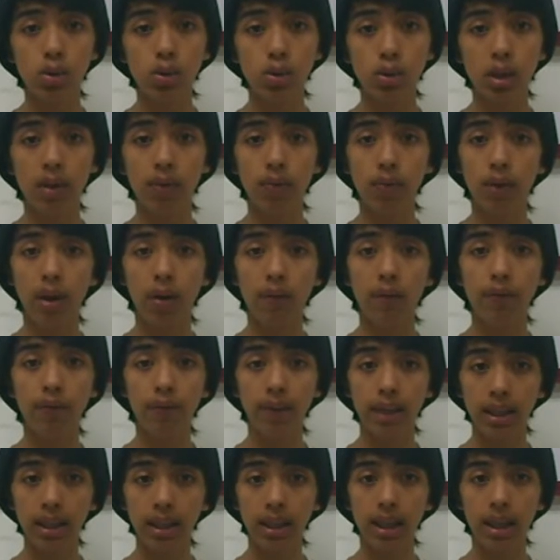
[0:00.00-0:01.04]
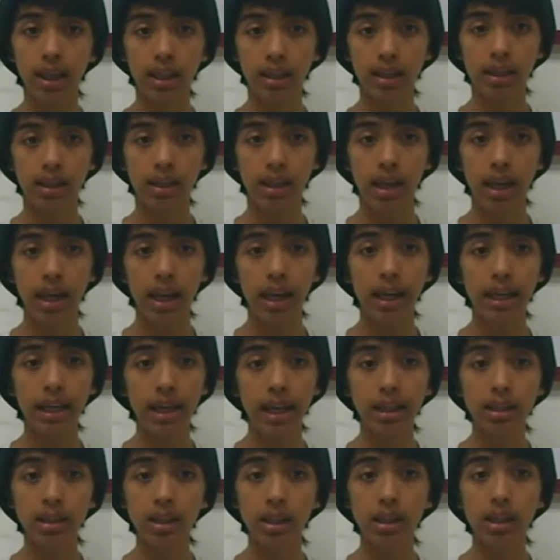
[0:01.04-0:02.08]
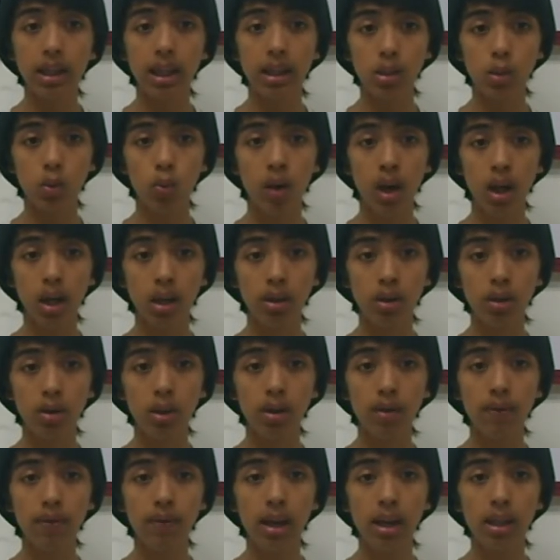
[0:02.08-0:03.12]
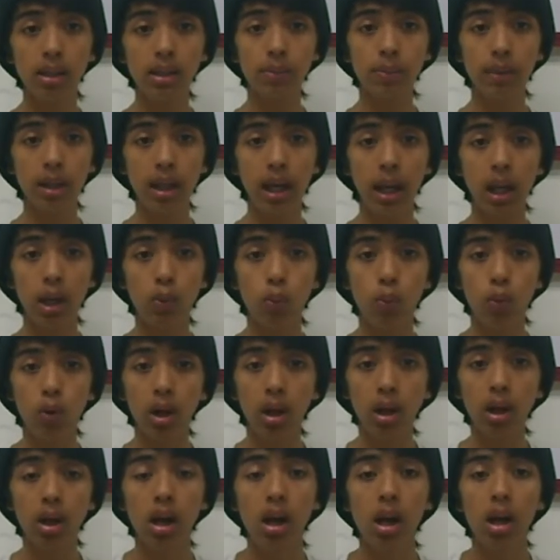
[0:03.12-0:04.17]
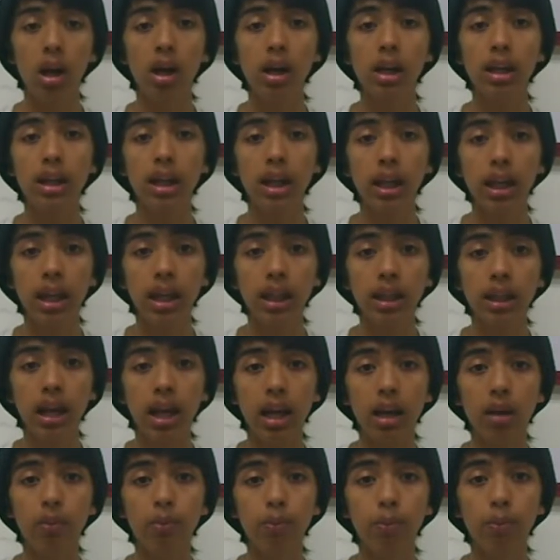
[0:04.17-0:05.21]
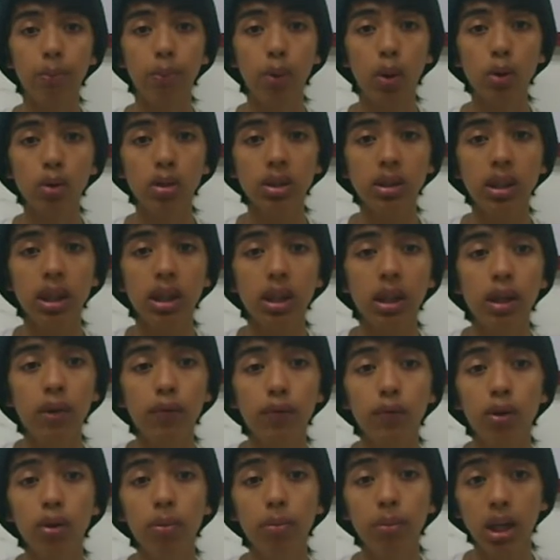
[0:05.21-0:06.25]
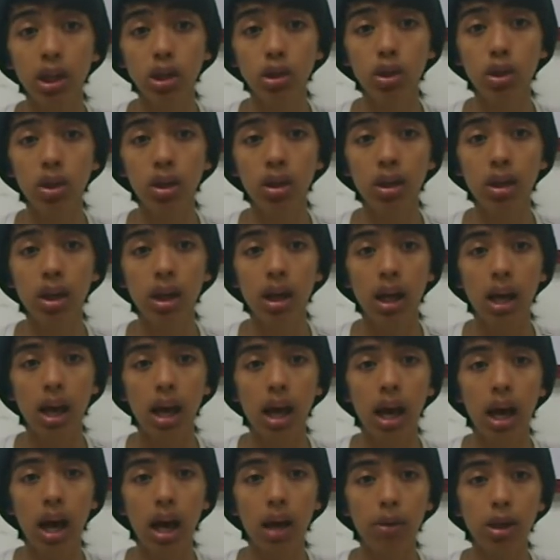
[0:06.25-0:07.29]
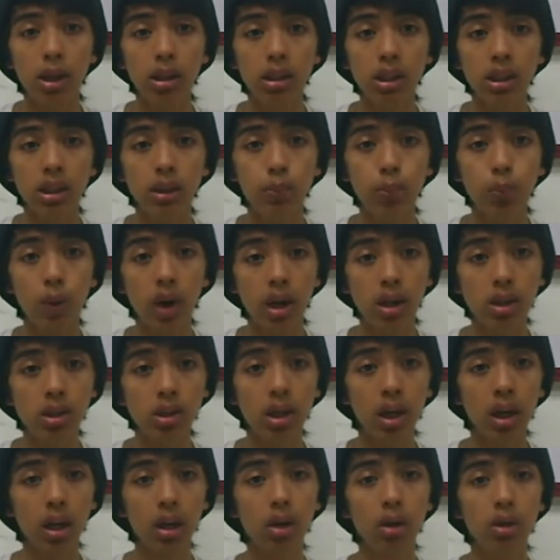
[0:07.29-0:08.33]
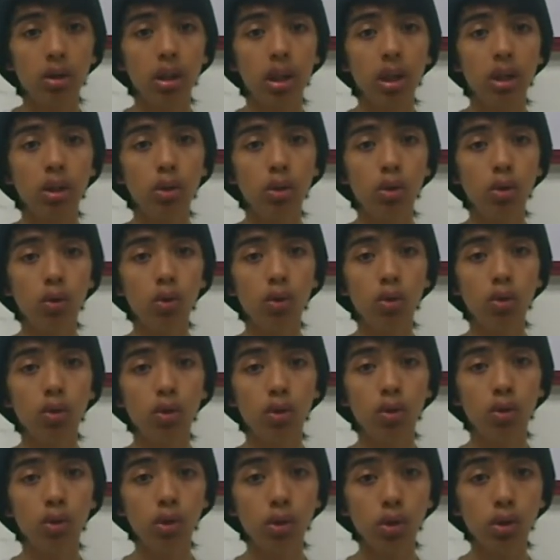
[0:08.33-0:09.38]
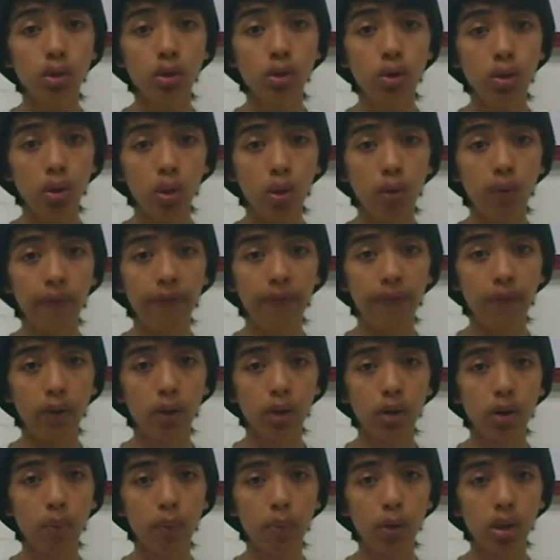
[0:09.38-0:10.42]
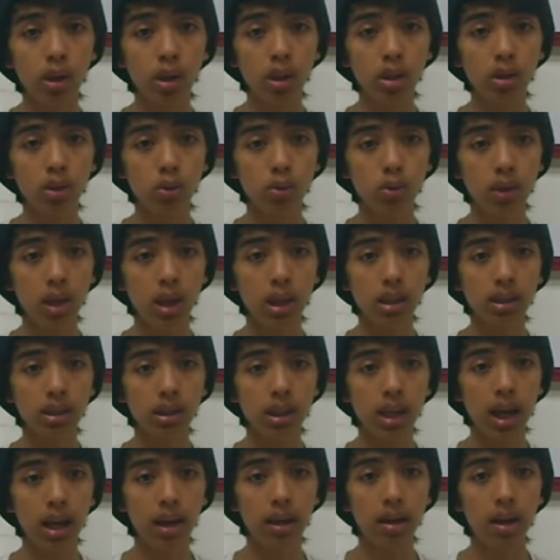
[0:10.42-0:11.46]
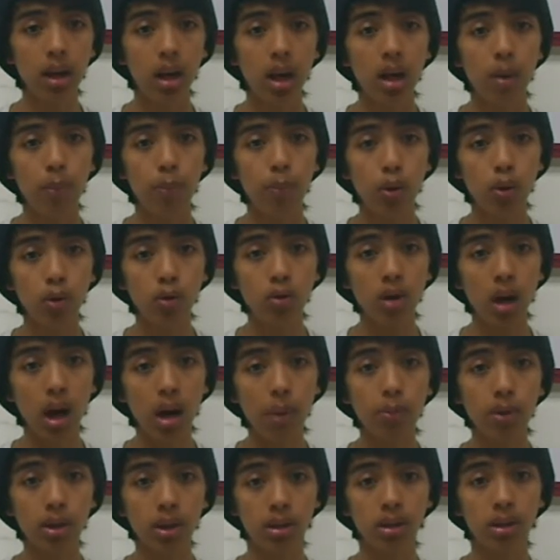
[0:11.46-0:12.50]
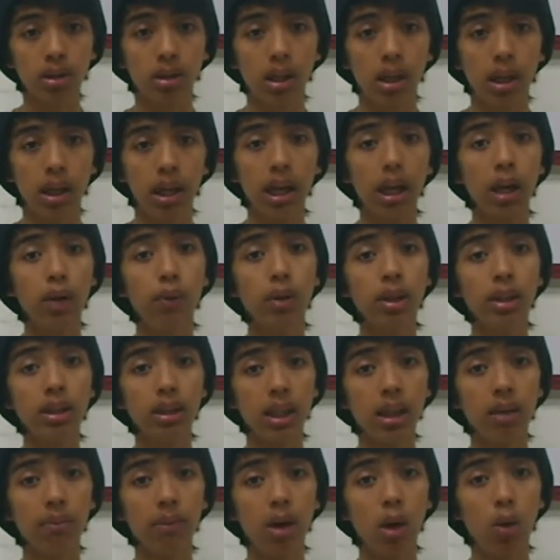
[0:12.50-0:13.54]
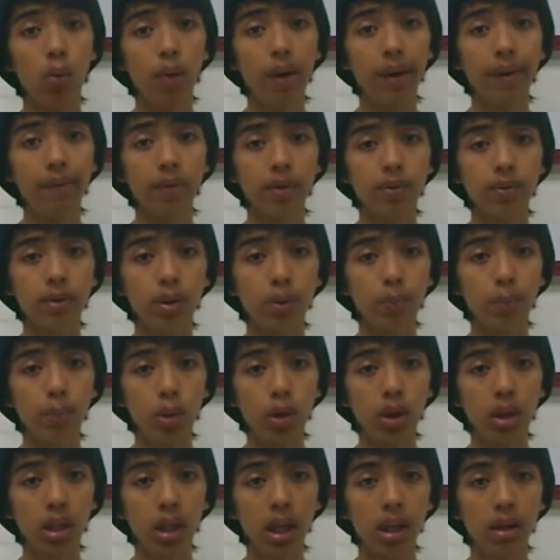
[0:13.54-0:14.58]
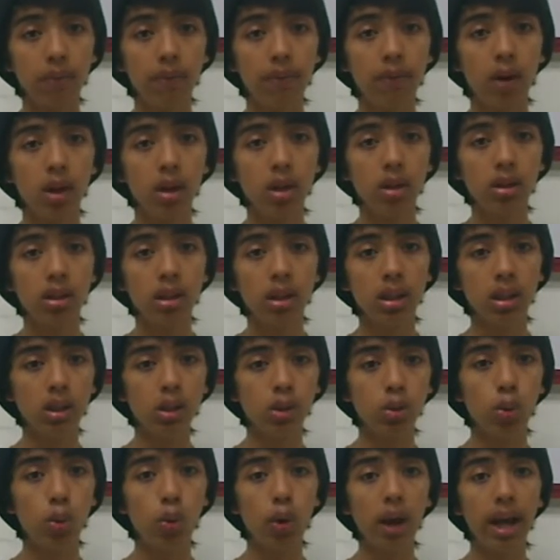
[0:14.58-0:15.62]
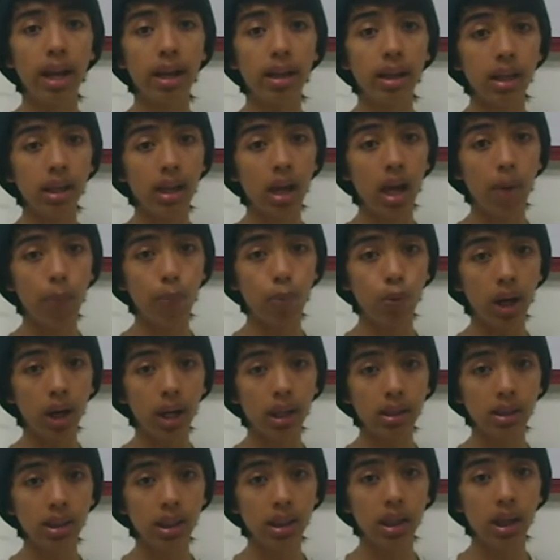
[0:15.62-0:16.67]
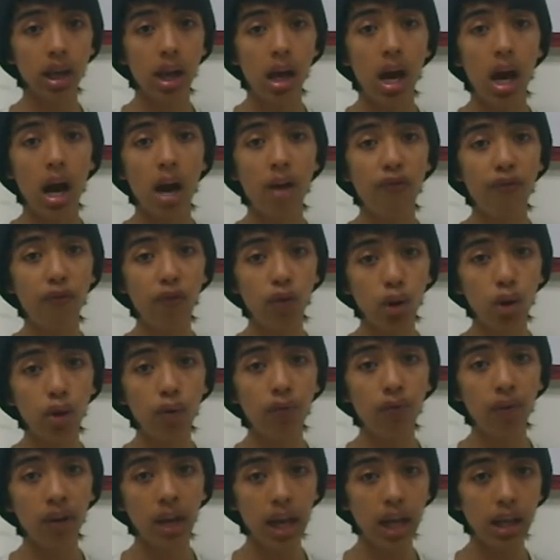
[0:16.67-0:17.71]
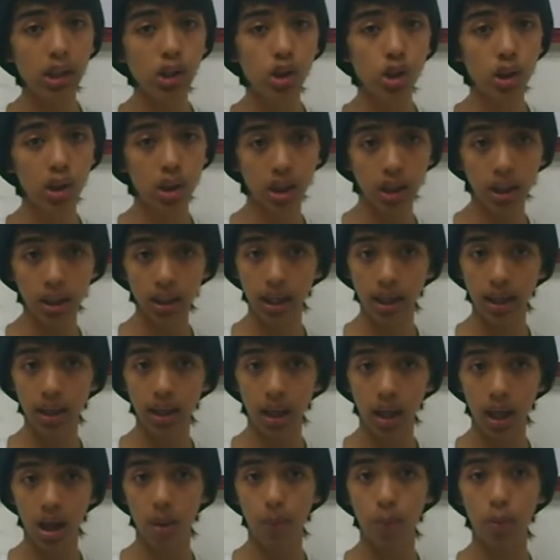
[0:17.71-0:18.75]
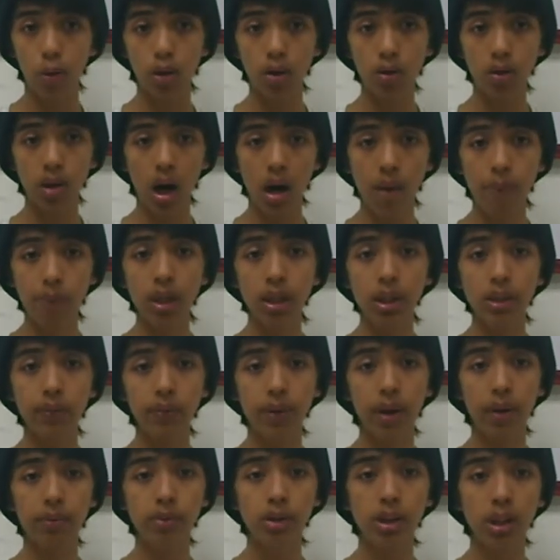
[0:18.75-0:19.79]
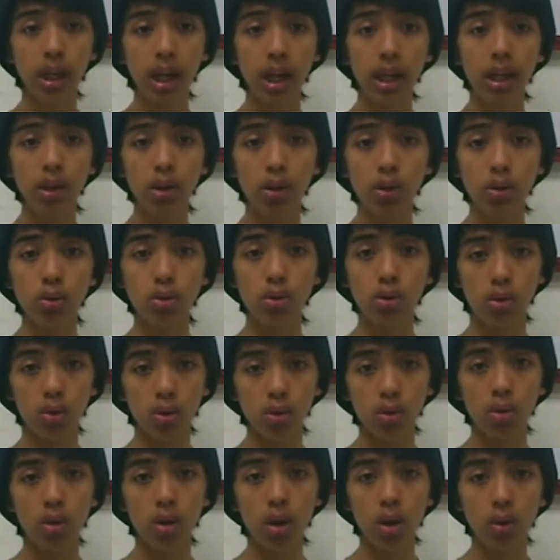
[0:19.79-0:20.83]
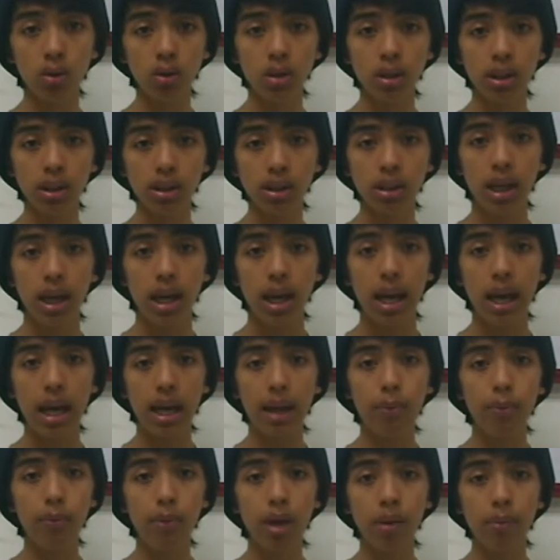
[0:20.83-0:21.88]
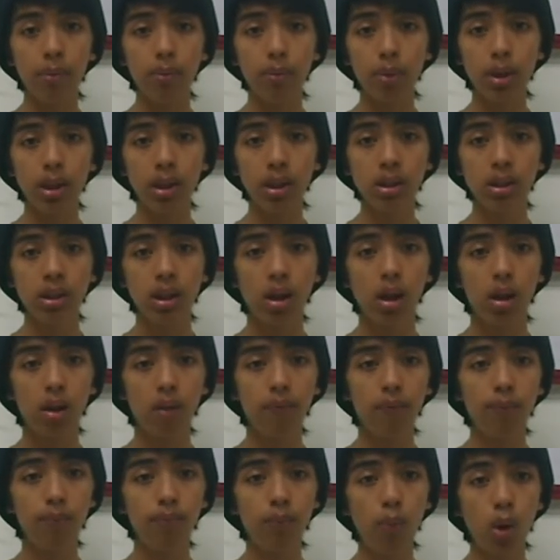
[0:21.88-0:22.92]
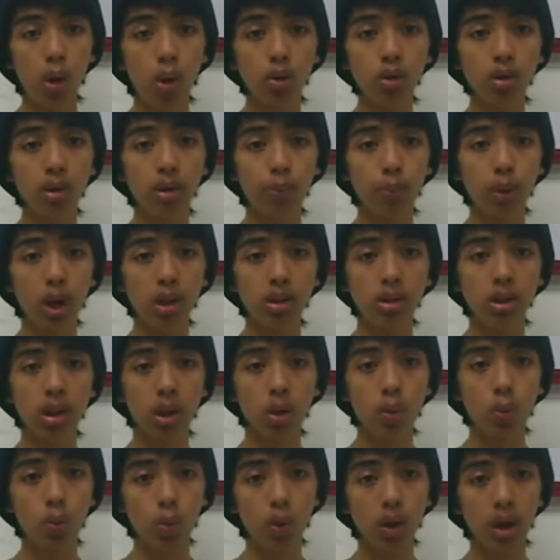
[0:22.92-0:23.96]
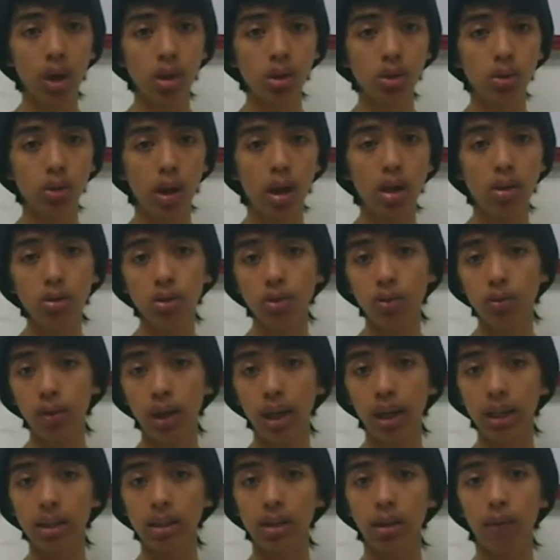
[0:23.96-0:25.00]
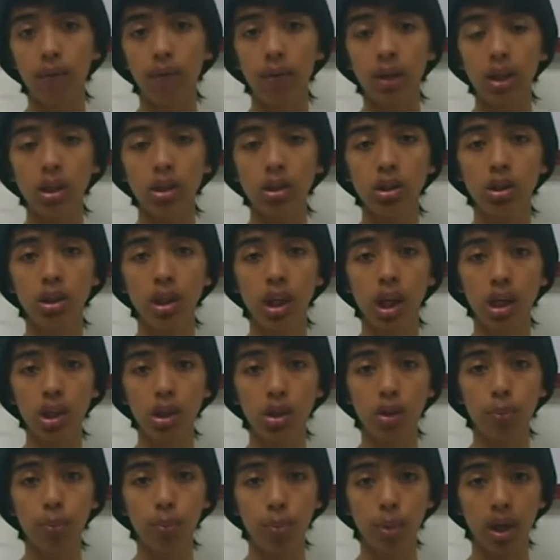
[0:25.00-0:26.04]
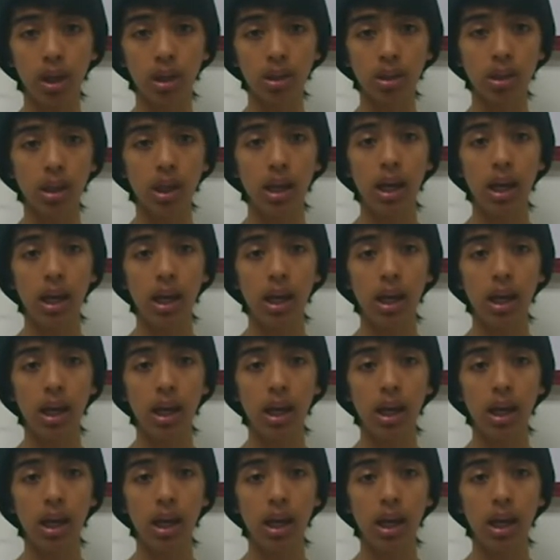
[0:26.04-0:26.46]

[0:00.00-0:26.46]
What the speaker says: student from Finland. In 1991, Torvalds began work on it and posted information about this project on the news group for computer students and programmers. He received a wave of support and volunteers who ended up creating a full-fledged kernel. Programmers from GNU took notice, and members of both the project worked to integrate the finished GNU parts